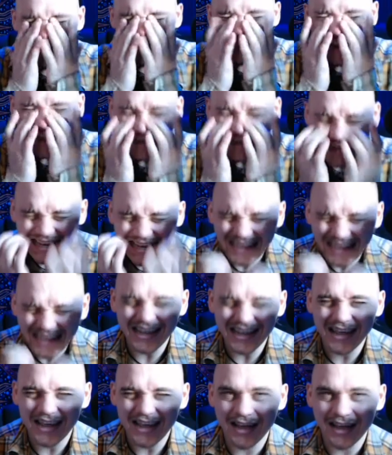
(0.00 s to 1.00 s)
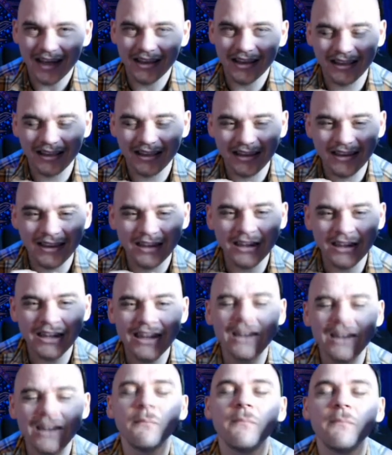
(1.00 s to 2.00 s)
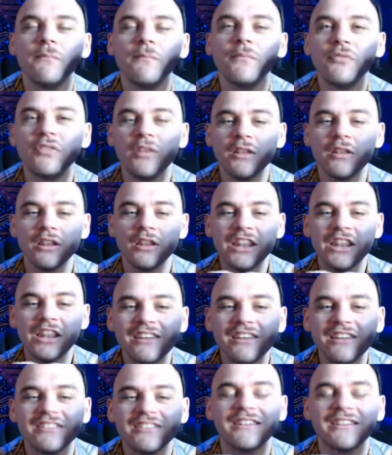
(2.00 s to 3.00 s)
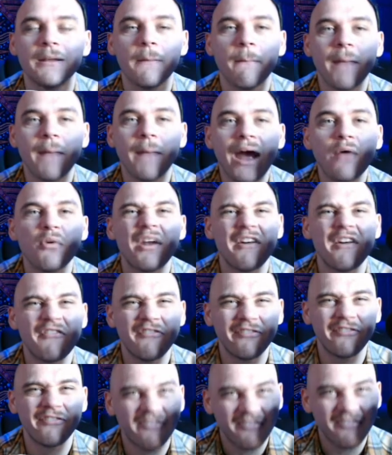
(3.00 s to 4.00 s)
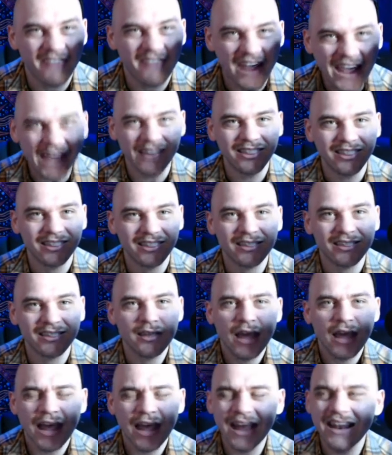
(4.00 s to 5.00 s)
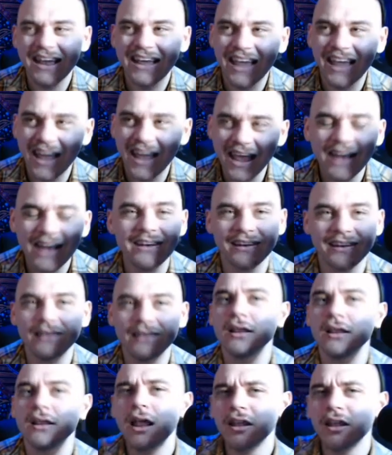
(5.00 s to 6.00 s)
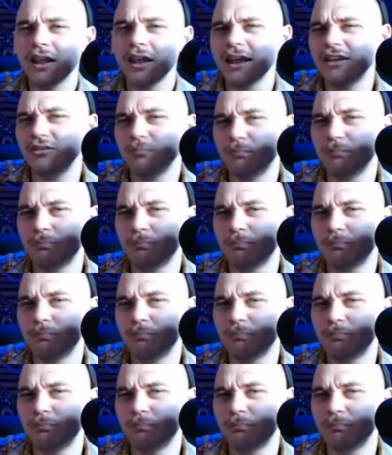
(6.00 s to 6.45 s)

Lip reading: the littlest amount of faith in a candidate like